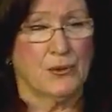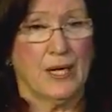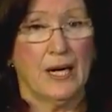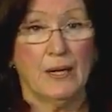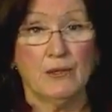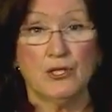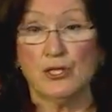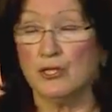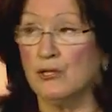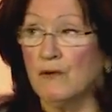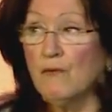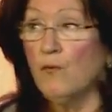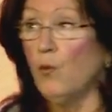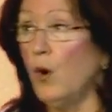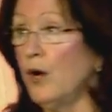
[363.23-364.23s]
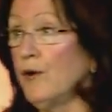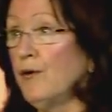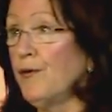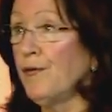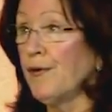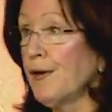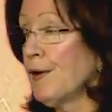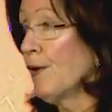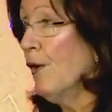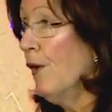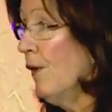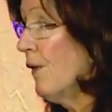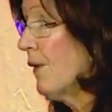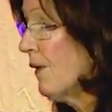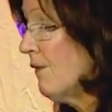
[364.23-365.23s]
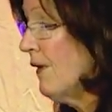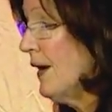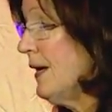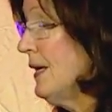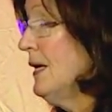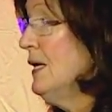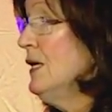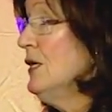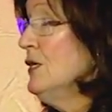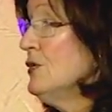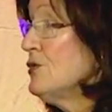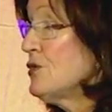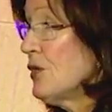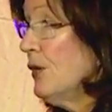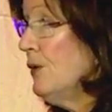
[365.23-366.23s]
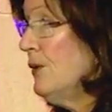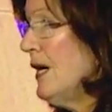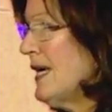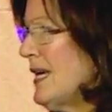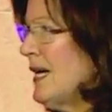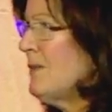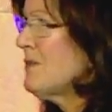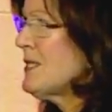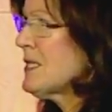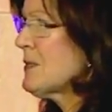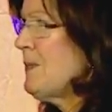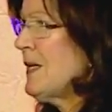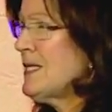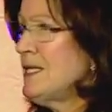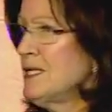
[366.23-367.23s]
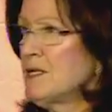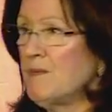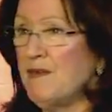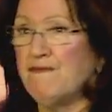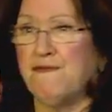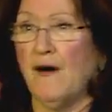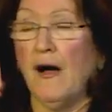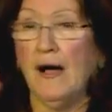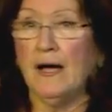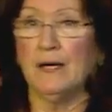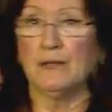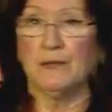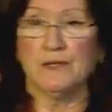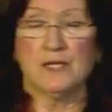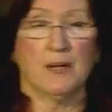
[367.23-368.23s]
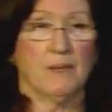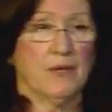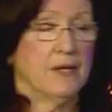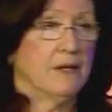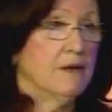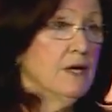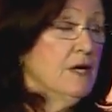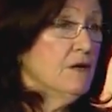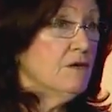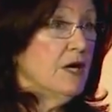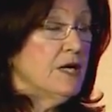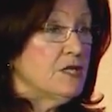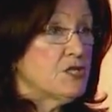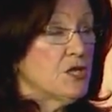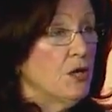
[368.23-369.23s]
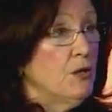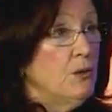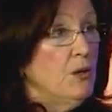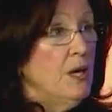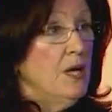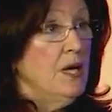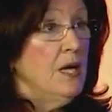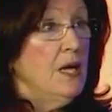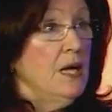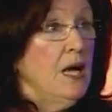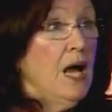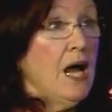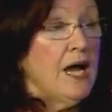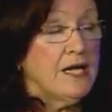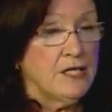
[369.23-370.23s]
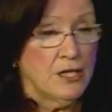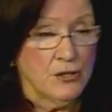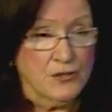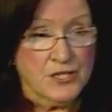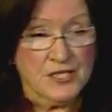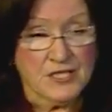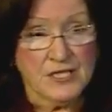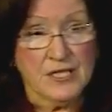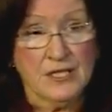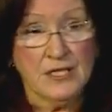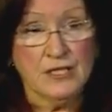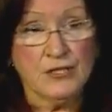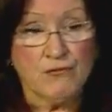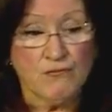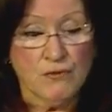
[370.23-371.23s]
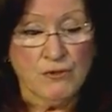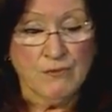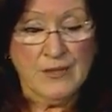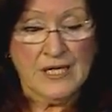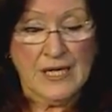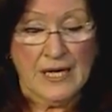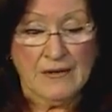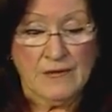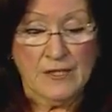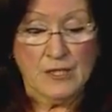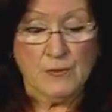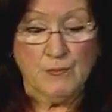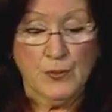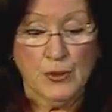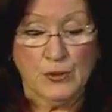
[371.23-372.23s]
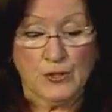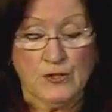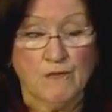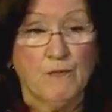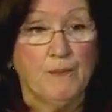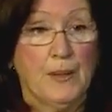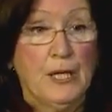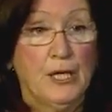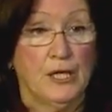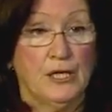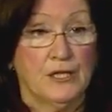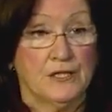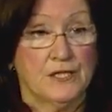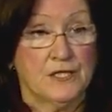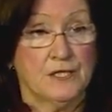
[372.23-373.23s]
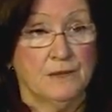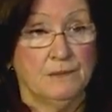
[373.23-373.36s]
I was just sort of wandering along, right? So I kept expecting to be fired or something, right? So I noticed that in his room he had these books of birds.